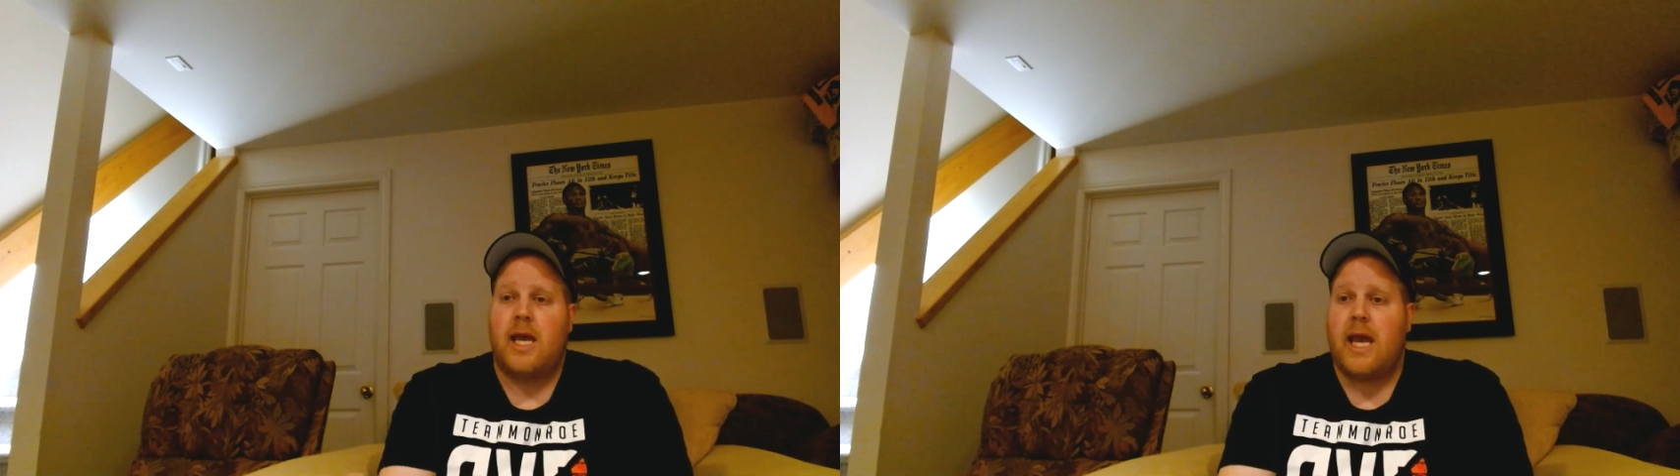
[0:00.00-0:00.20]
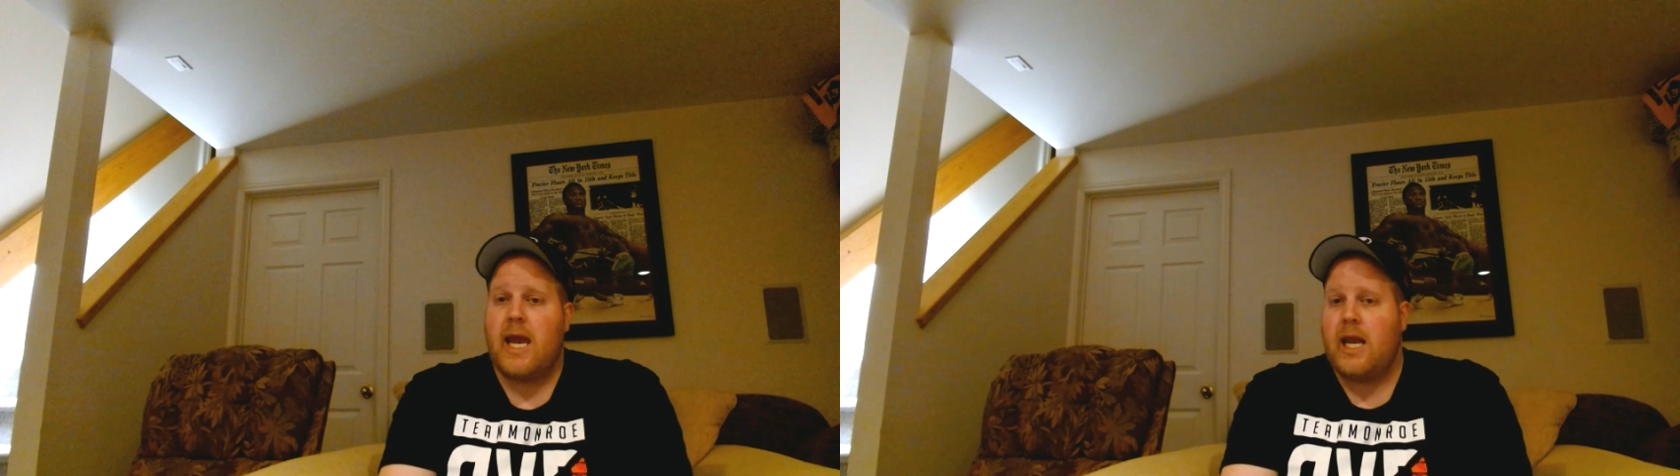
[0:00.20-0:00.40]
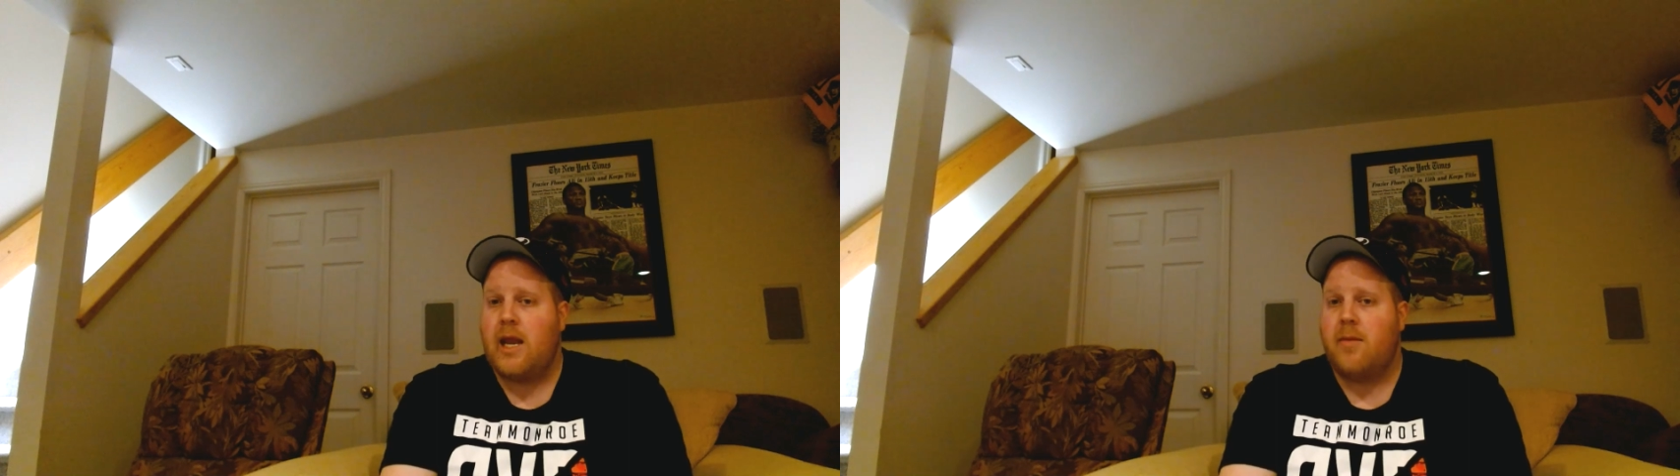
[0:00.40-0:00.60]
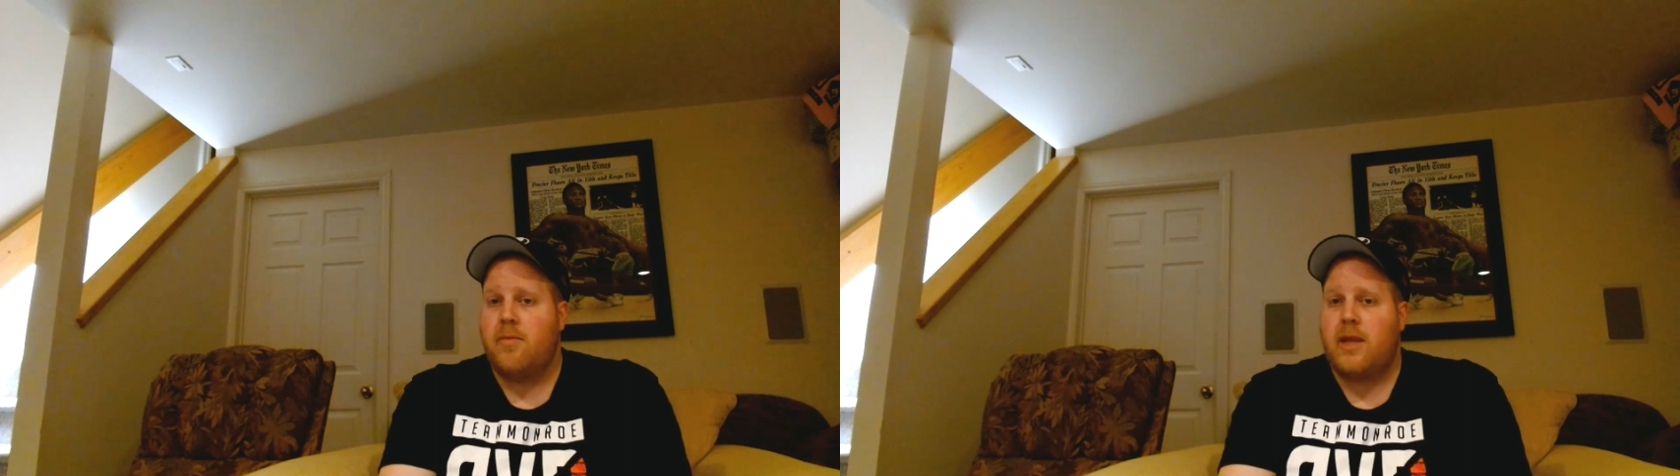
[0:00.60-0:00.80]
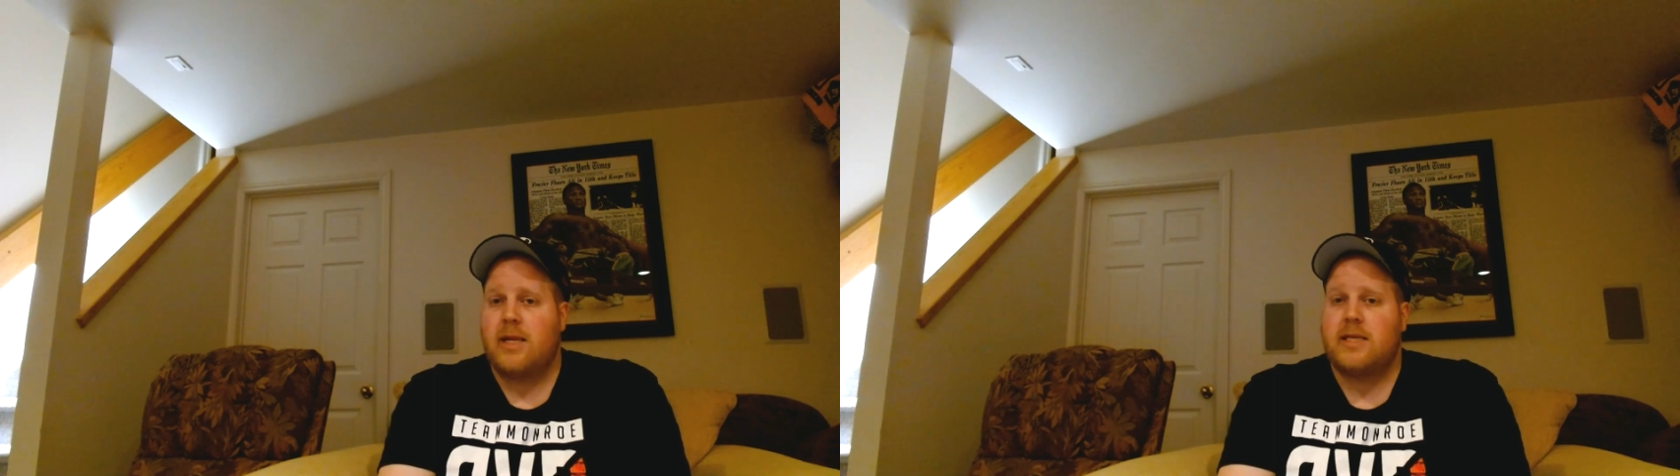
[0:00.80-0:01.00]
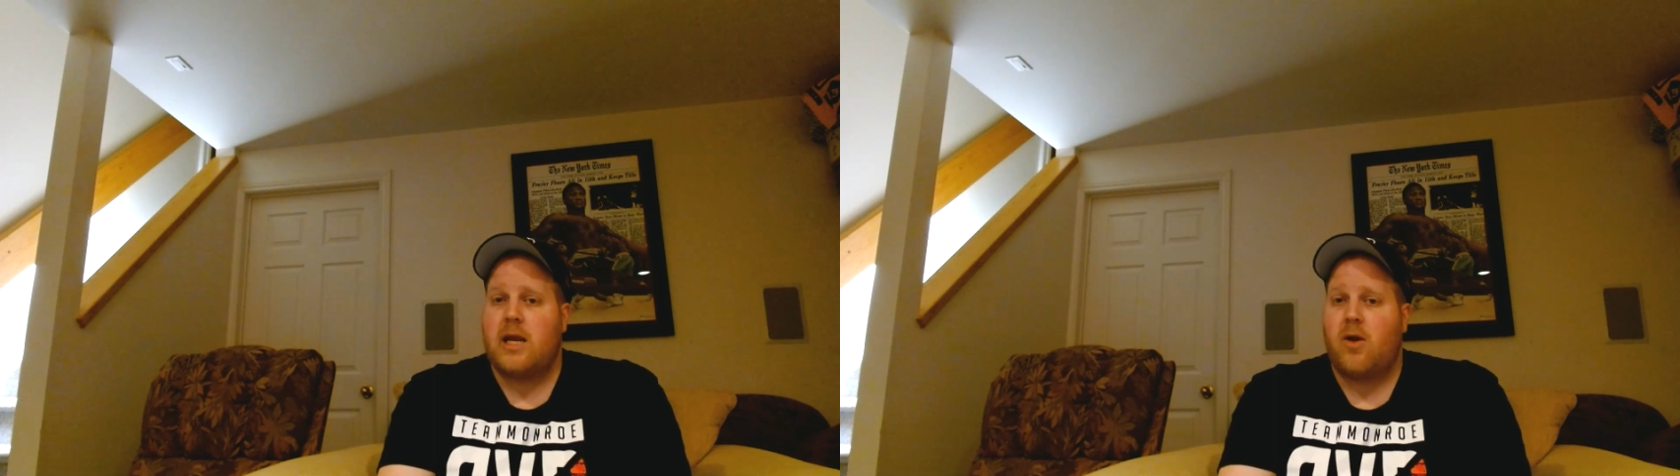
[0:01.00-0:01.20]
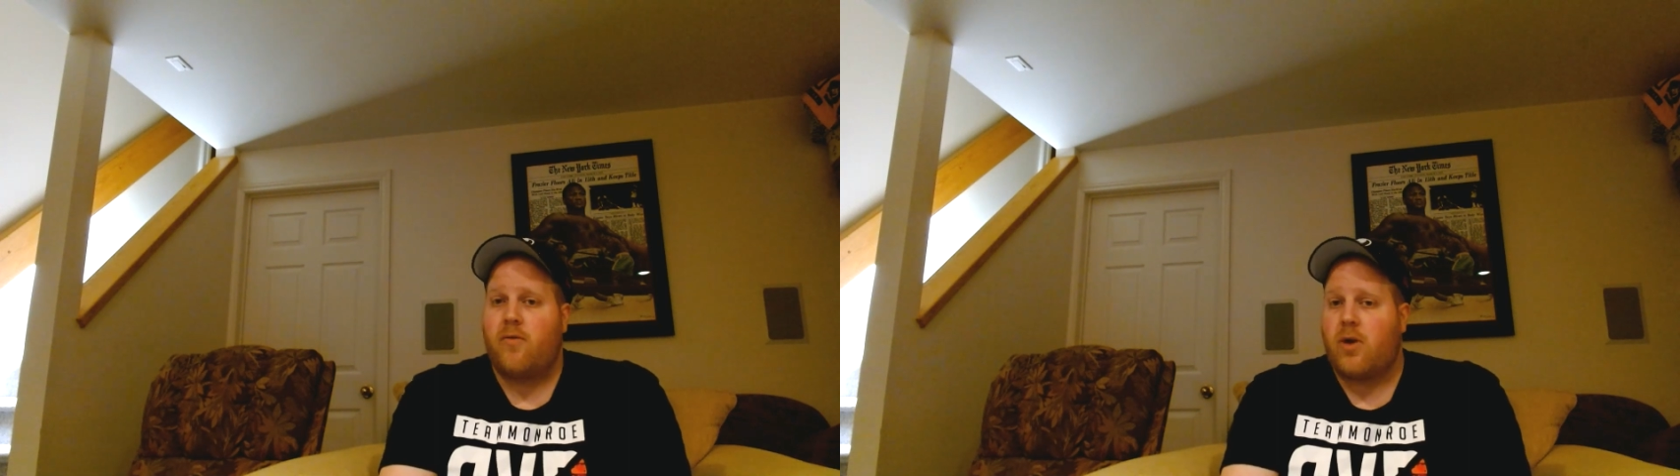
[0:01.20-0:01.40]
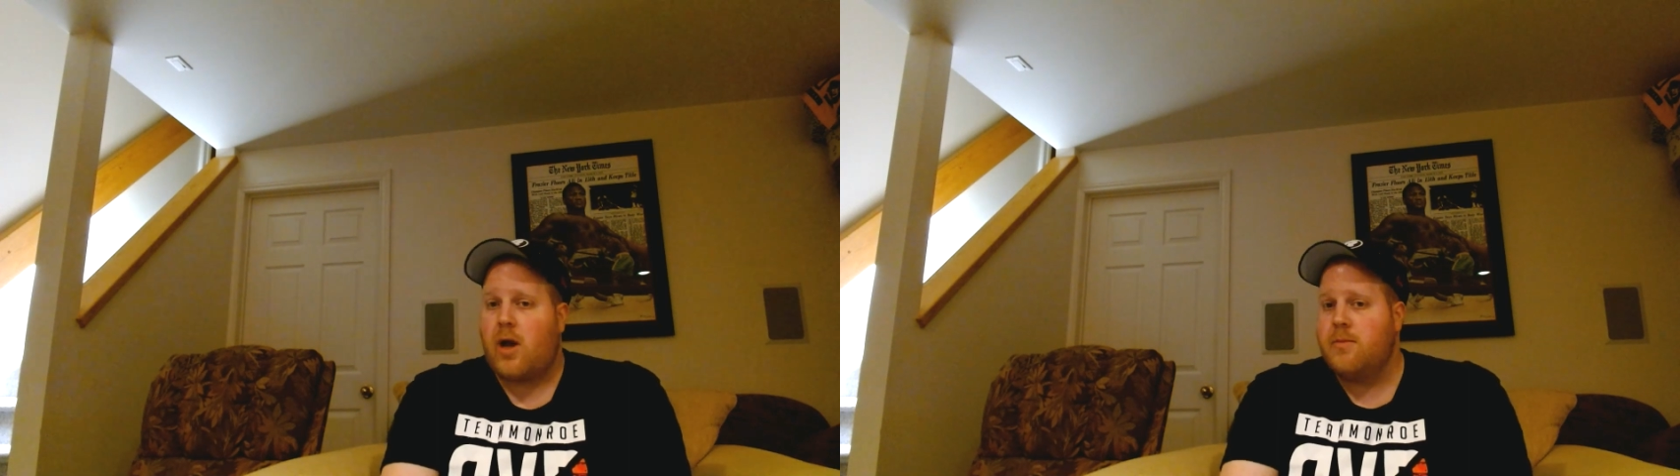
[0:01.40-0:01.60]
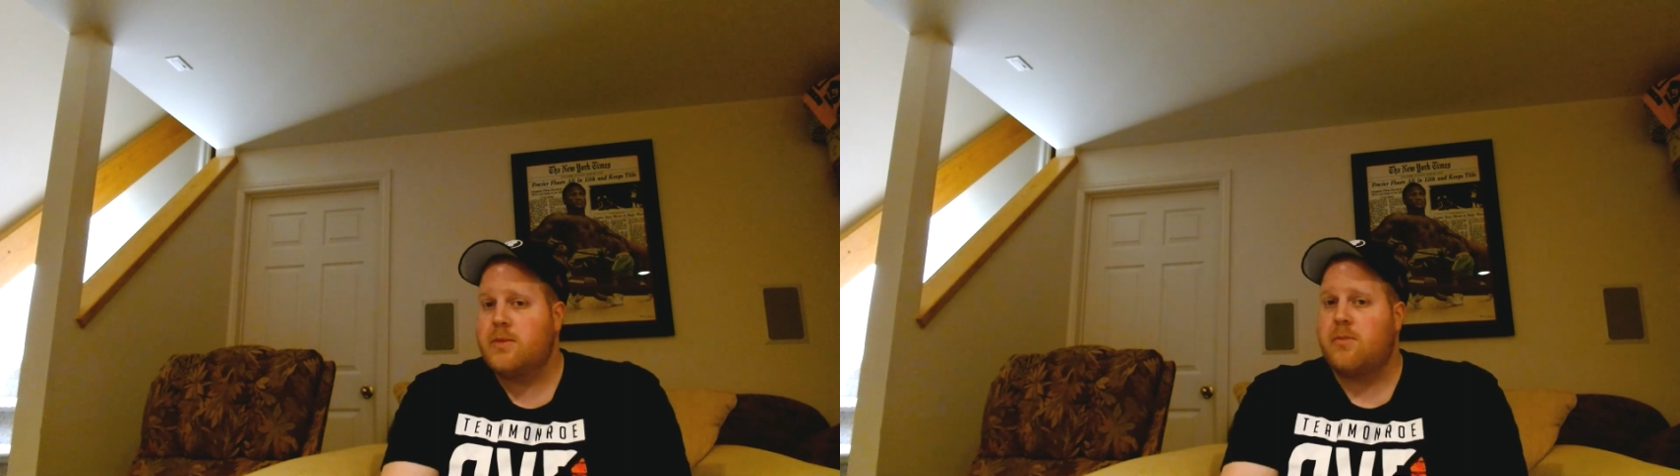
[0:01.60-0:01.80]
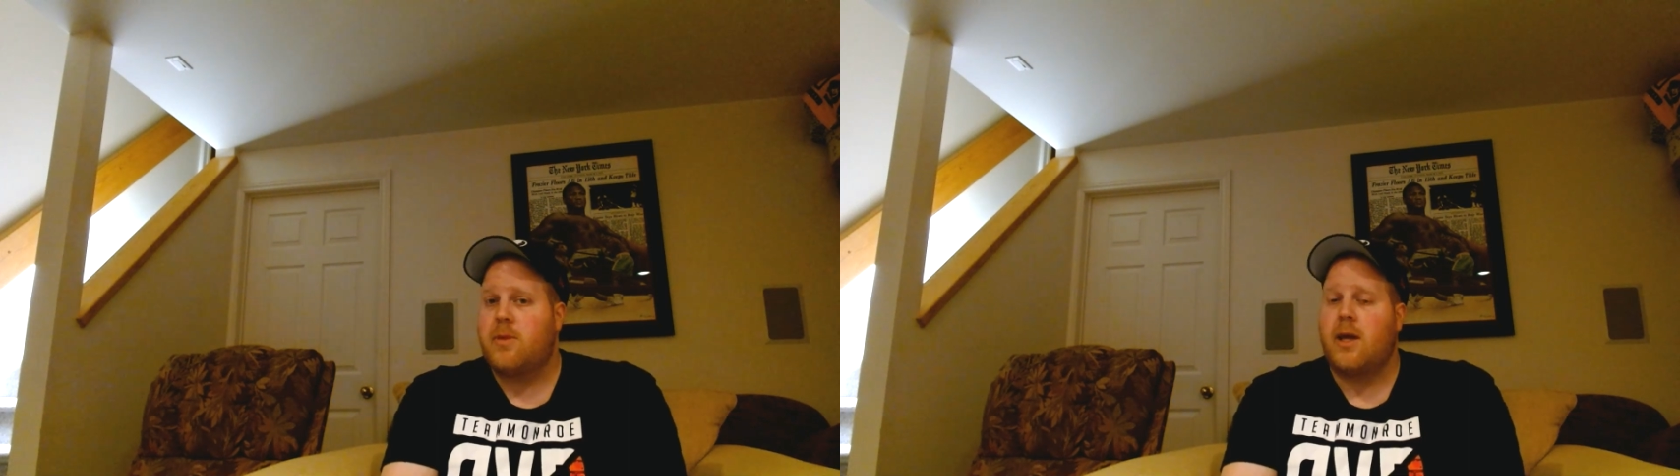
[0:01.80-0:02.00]
in him that he's had to overcome
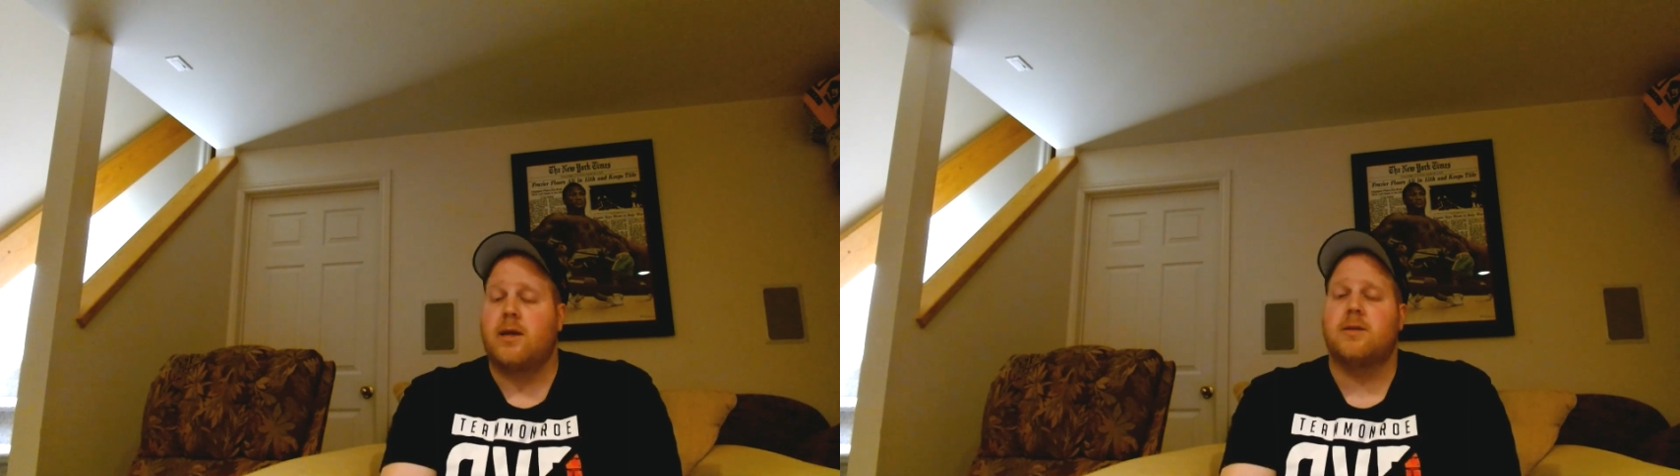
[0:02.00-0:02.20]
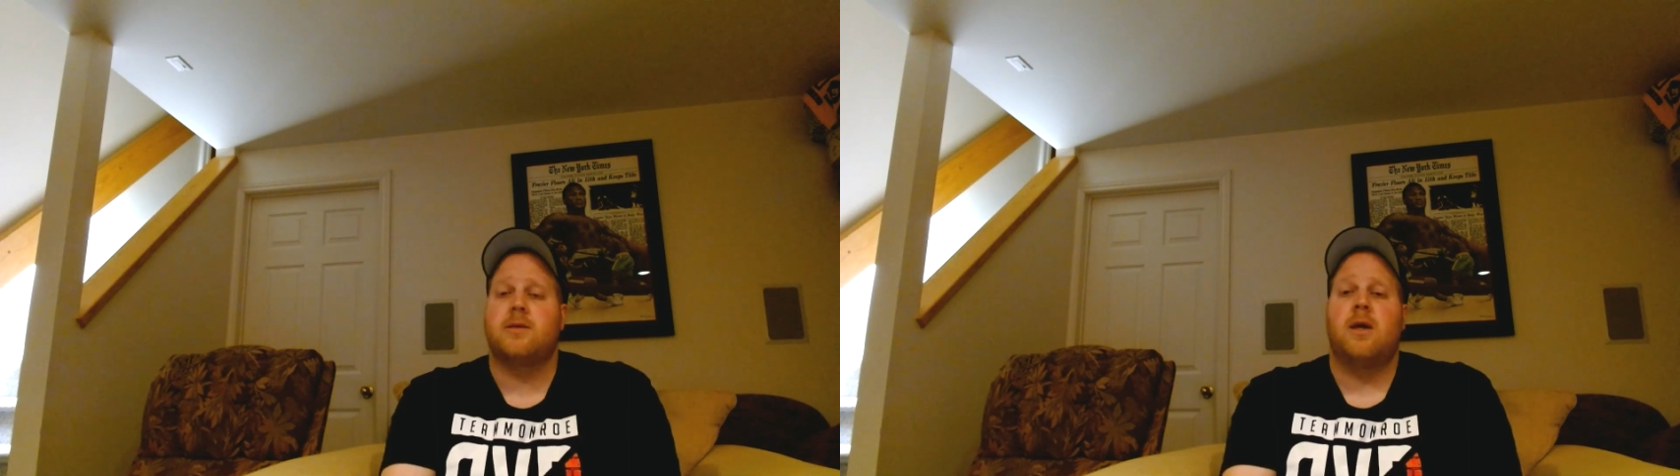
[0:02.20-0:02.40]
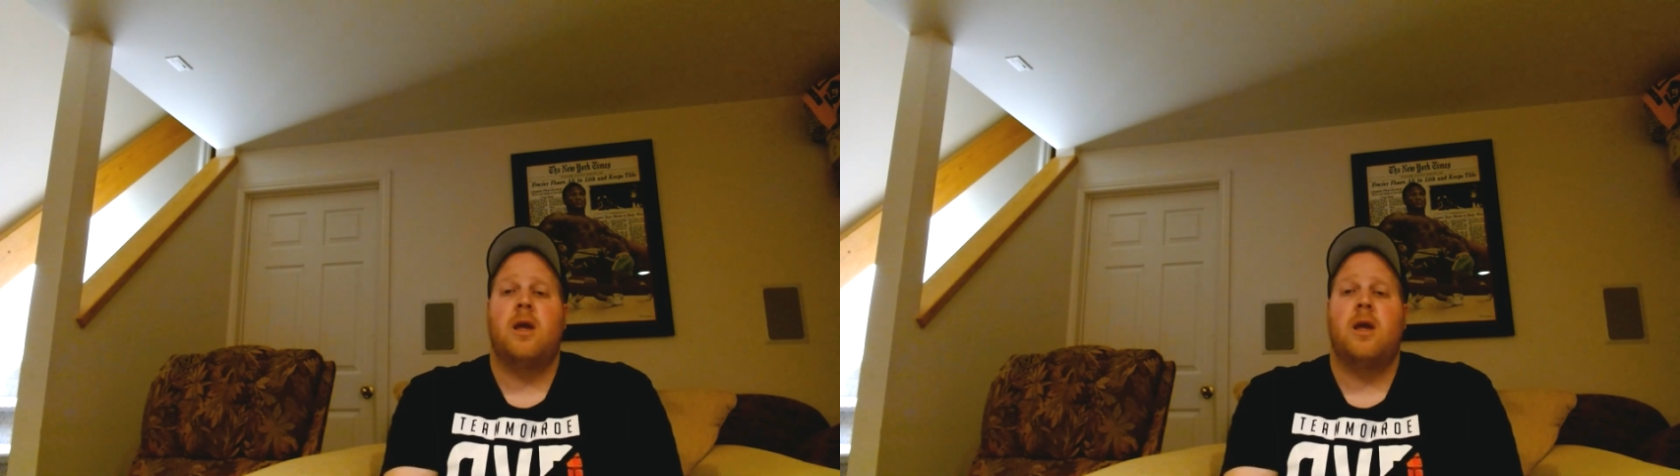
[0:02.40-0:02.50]
some things.